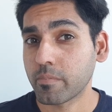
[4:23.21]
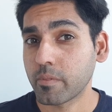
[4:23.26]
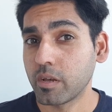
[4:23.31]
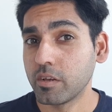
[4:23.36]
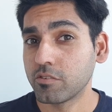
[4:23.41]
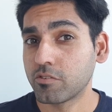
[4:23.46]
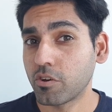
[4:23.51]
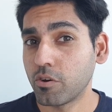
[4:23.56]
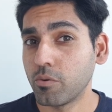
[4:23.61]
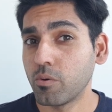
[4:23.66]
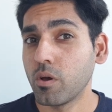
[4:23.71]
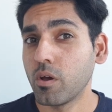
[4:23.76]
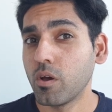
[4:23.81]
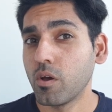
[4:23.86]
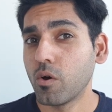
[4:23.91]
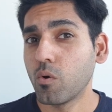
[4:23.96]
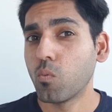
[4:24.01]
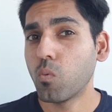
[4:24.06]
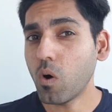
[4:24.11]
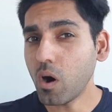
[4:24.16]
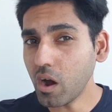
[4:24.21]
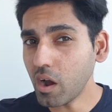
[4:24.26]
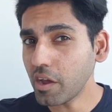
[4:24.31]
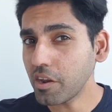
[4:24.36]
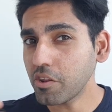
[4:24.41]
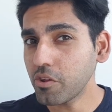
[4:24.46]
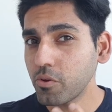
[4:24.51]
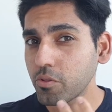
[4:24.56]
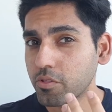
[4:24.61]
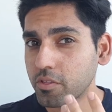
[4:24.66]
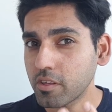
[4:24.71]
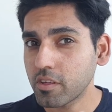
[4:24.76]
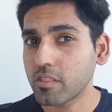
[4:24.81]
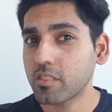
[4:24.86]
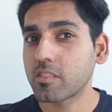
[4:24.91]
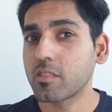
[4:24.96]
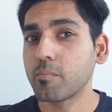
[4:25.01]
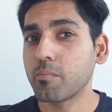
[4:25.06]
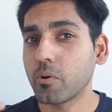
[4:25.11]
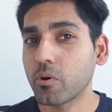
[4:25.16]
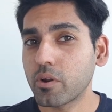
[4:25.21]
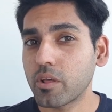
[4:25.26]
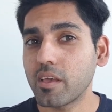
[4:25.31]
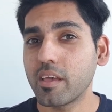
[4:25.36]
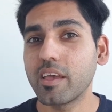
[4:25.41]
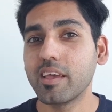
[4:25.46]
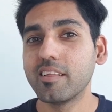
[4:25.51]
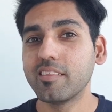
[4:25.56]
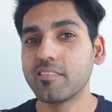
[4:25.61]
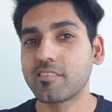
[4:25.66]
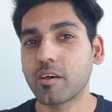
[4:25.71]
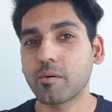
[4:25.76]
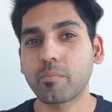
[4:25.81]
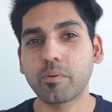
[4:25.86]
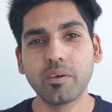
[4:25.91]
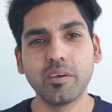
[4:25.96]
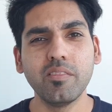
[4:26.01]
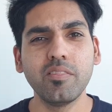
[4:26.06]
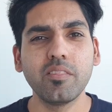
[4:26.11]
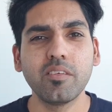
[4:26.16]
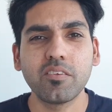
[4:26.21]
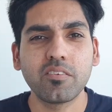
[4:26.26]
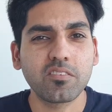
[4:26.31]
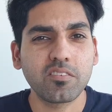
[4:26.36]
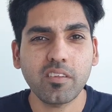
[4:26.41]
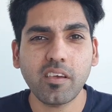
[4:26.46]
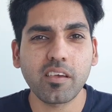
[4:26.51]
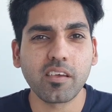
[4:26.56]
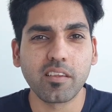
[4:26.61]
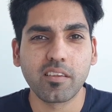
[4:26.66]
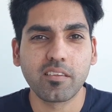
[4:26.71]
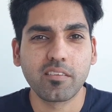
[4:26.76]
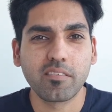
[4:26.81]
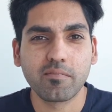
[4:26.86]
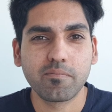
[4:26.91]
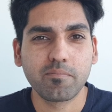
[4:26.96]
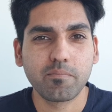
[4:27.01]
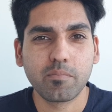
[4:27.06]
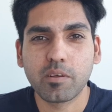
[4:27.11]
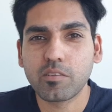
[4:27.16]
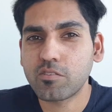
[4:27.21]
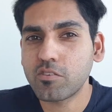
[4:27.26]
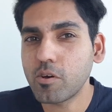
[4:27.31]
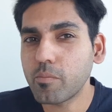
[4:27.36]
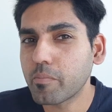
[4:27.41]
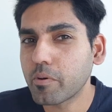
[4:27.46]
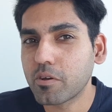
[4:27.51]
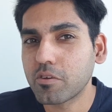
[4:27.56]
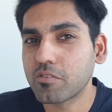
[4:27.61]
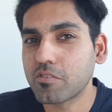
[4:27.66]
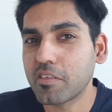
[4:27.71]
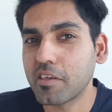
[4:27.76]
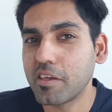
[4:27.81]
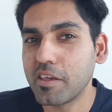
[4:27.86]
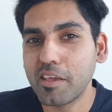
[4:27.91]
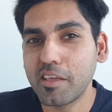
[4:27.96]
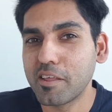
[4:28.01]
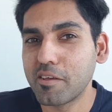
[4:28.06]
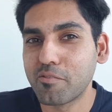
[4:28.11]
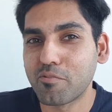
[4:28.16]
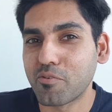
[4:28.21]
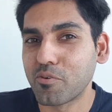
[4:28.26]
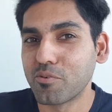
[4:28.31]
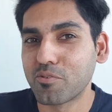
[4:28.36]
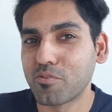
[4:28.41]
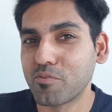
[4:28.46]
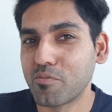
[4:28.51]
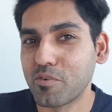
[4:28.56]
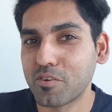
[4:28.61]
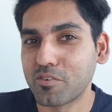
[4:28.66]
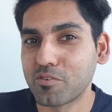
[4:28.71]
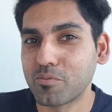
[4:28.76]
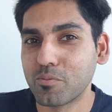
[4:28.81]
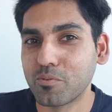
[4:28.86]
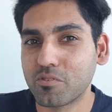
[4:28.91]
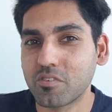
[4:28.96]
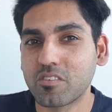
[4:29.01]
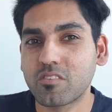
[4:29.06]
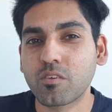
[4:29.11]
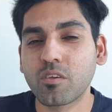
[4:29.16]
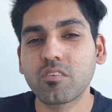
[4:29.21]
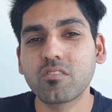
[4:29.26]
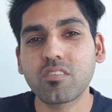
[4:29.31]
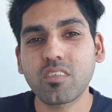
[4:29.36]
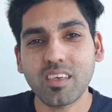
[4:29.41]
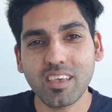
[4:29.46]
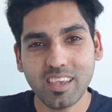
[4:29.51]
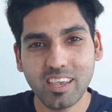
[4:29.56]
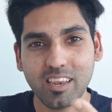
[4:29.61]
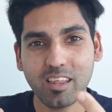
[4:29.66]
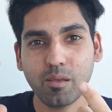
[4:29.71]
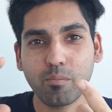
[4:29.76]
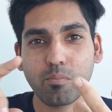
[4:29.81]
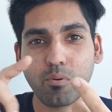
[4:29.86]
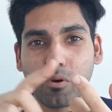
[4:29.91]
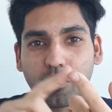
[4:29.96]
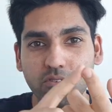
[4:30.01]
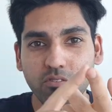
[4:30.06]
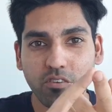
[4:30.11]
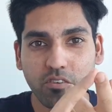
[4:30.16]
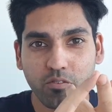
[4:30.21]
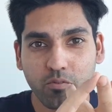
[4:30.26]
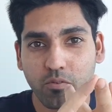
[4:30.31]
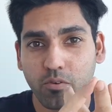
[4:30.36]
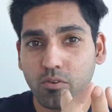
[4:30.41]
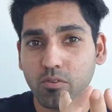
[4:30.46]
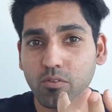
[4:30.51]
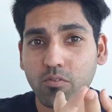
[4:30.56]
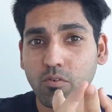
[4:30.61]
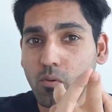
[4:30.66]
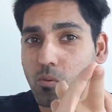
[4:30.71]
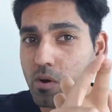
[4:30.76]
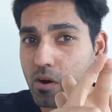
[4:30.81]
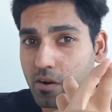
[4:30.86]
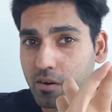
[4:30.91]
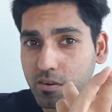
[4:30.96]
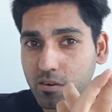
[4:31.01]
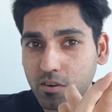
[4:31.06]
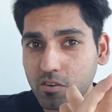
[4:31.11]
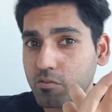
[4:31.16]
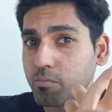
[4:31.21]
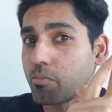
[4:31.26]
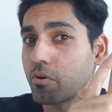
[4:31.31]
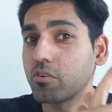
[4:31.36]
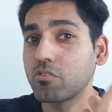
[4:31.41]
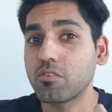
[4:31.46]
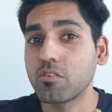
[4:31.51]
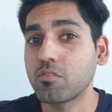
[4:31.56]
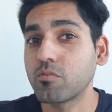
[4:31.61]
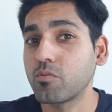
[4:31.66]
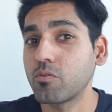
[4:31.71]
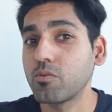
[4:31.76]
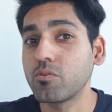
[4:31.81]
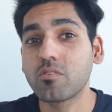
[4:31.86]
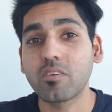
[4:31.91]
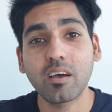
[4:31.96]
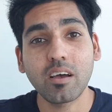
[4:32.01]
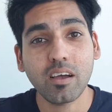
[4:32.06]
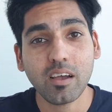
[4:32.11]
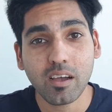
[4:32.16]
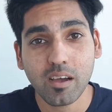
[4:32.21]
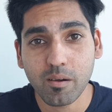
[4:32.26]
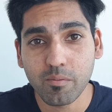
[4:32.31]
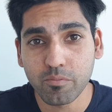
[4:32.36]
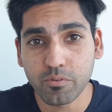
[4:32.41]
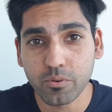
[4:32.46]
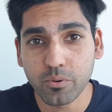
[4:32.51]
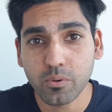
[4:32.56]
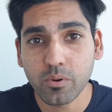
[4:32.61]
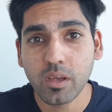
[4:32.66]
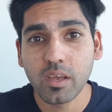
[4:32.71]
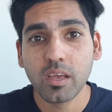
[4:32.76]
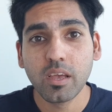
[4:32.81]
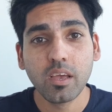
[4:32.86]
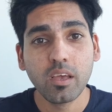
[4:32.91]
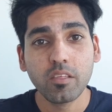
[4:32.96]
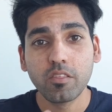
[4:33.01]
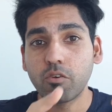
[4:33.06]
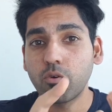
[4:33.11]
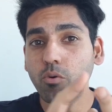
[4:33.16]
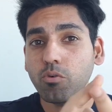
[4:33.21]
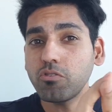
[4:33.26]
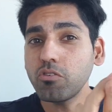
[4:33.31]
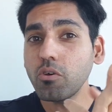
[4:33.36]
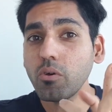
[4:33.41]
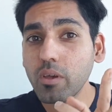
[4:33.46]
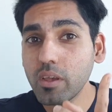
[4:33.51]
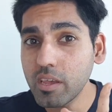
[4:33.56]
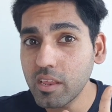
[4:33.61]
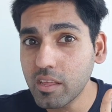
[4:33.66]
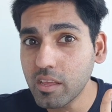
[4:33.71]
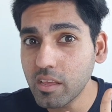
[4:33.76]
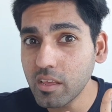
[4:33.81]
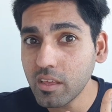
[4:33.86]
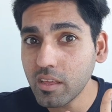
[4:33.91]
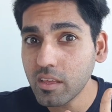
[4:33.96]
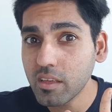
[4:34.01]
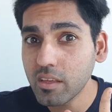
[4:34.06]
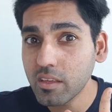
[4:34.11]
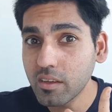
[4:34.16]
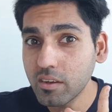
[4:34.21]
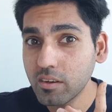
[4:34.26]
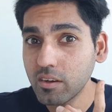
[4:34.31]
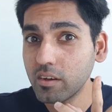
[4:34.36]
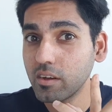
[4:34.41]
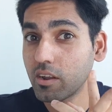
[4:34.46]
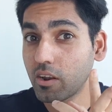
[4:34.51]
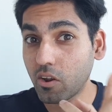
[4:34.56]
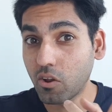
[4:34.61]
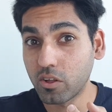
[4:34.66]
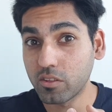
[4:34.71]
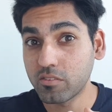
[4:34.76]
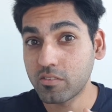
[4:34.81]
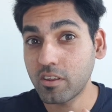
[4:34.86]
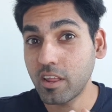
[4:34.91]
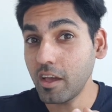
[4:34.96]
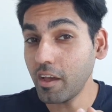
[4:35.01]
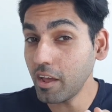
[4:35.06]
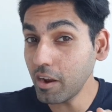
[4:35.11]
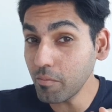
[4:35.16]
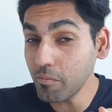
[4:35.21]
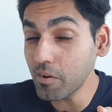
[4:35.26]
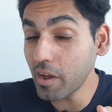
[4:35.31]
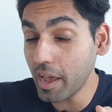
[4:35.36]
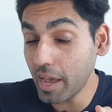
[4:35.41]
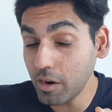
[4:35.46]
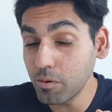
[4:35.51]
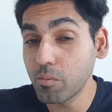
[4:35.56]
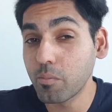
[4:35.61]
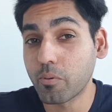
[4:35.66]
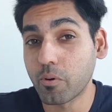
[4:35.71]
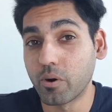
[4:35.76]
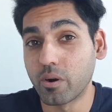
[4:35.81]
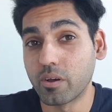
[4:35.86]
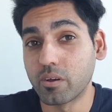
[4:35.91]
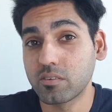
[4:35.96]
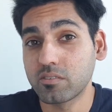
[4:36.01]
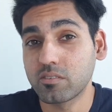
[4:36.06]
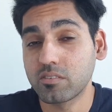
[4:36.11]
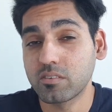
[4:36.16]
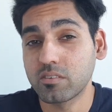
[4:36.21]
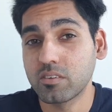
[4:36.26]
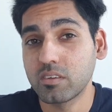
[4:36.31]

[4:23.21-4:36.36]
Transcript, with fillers: So why do you think the body ends up in this state? It's not because they're eating fruits and vegetables, it's because they're eating processed foods, for one, because processed foods are harmful. They're also eating lots of animal, animal products.